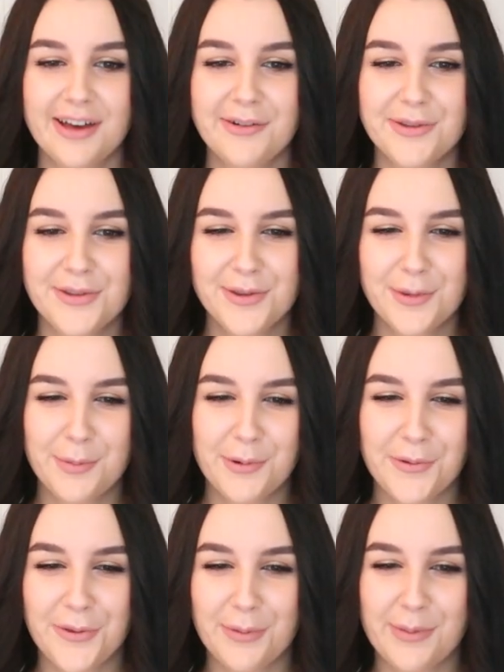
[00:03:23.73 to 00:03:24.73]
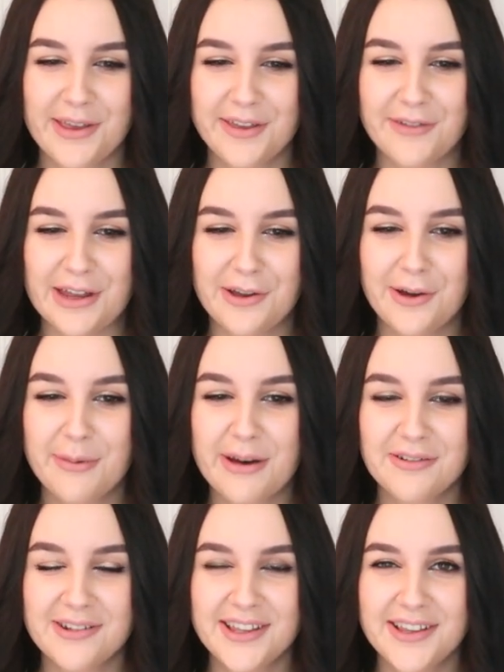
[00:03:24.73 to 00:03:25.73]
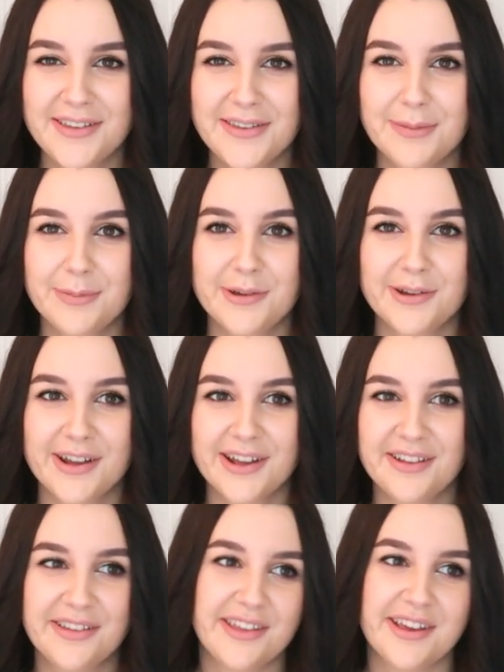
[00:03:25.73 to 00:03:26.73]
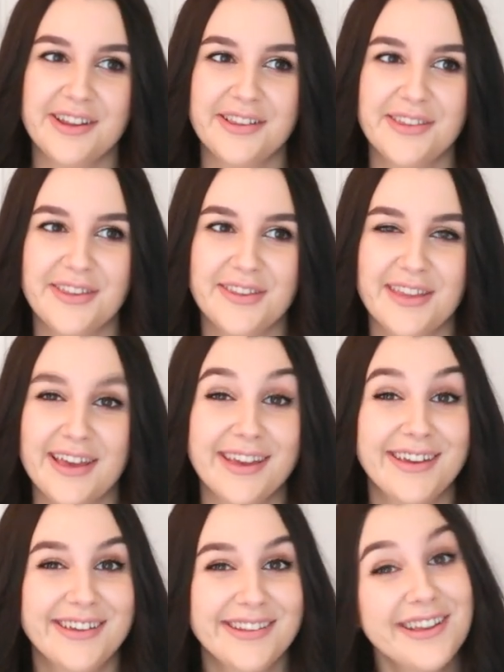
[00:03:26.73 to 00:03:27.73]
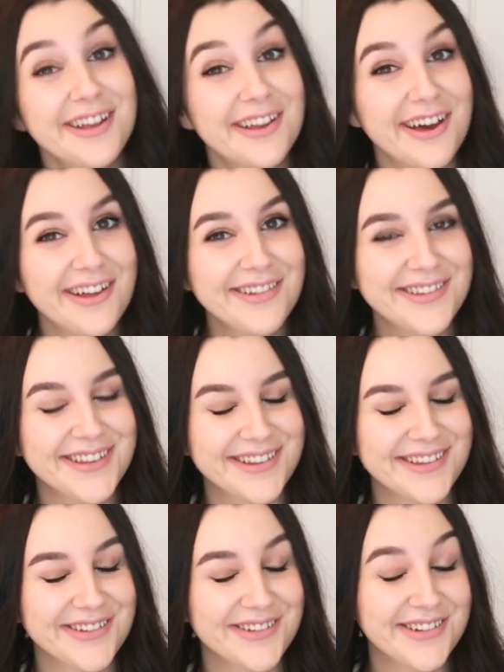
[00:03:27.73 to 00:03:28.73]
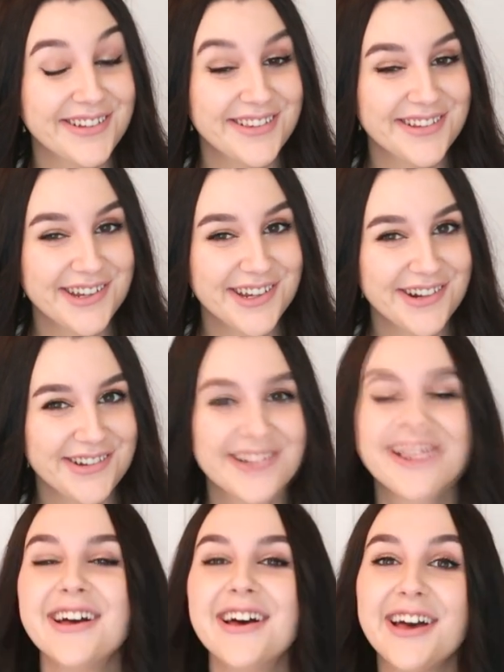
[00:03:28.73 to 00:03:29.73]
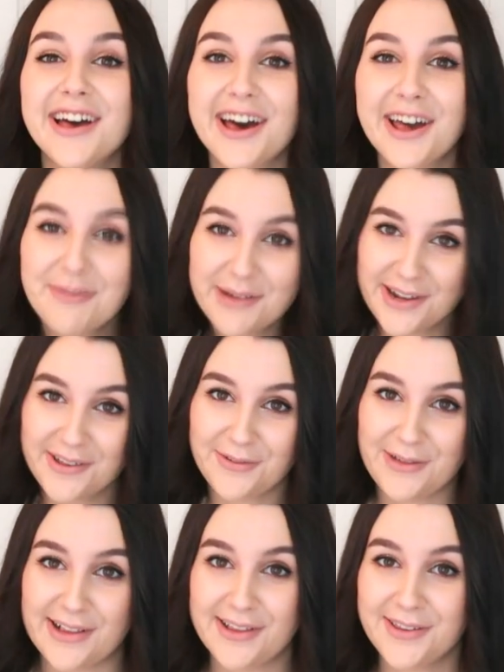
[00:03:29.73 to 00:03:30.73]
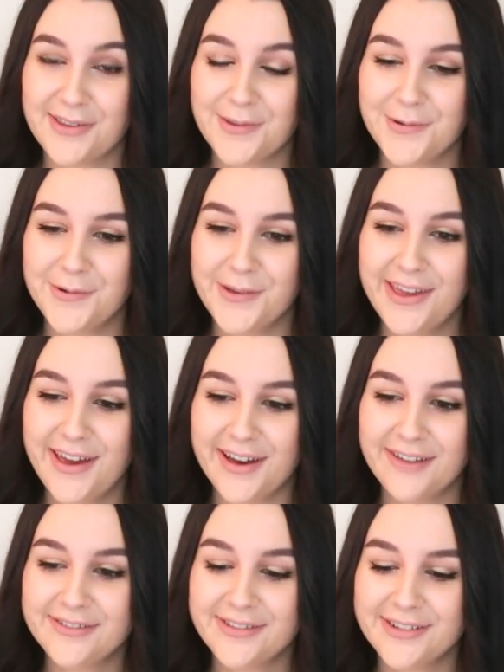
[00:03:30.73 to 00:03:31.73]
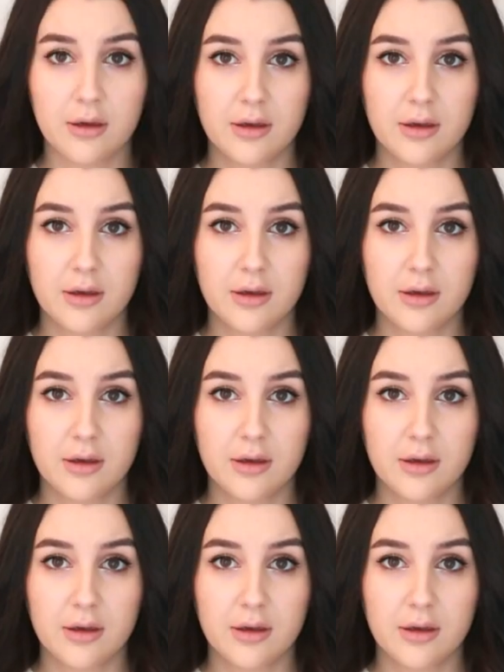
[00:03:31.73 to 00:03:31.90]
I wasn't supposed to make a video about this, but I decided since I need content on this channel, I might as well. So yeah.